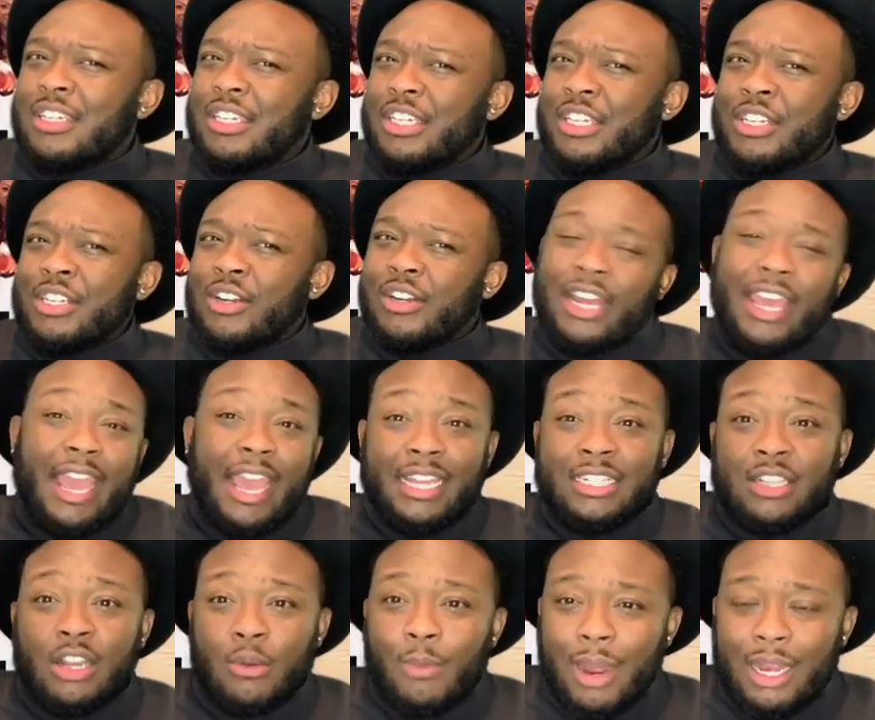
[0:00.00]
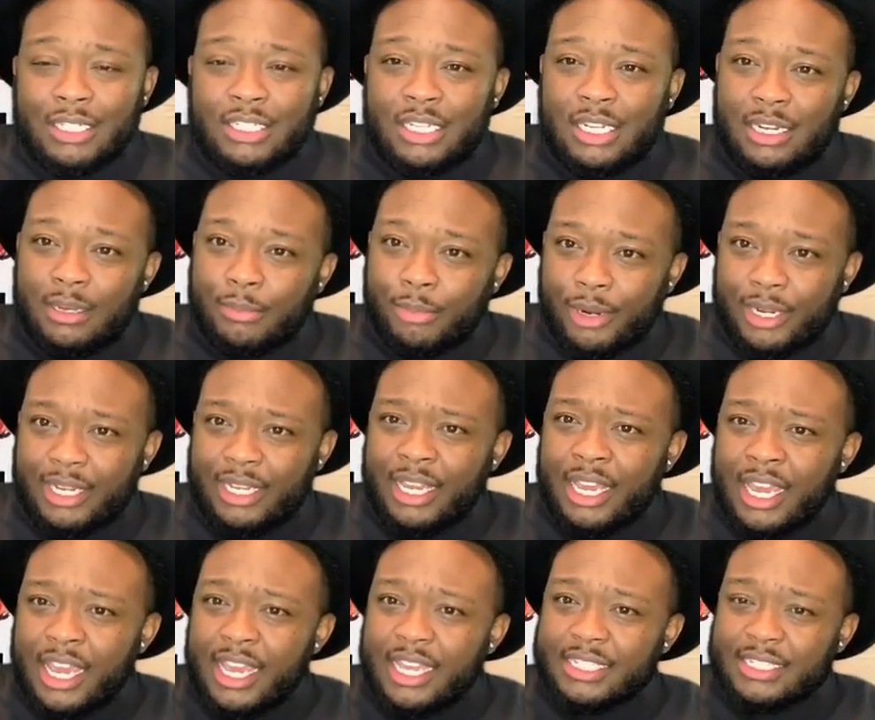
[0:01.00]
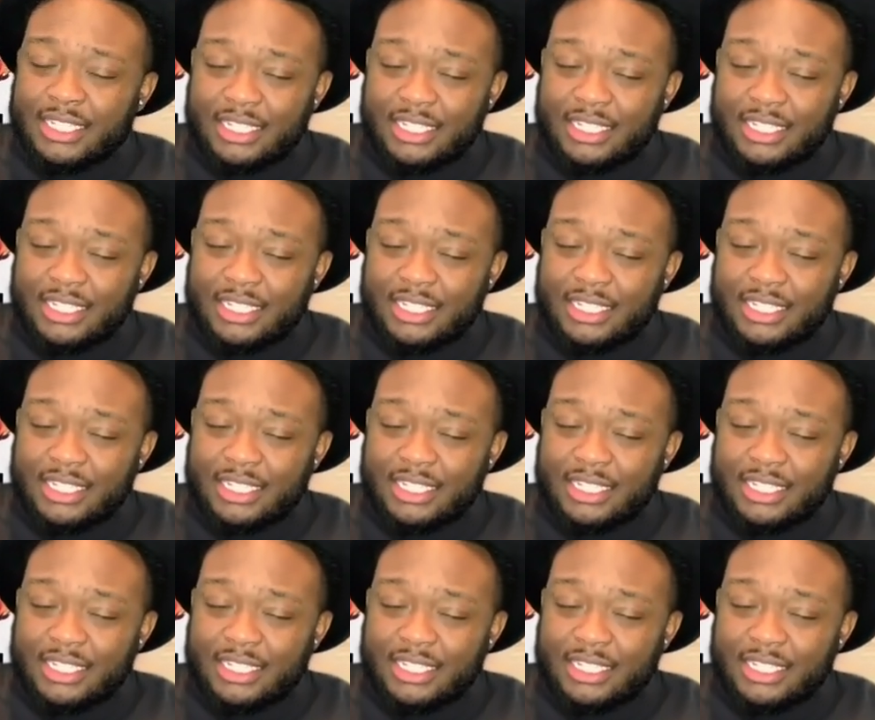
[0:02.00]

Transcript: they asked her why she didn't bring the kids,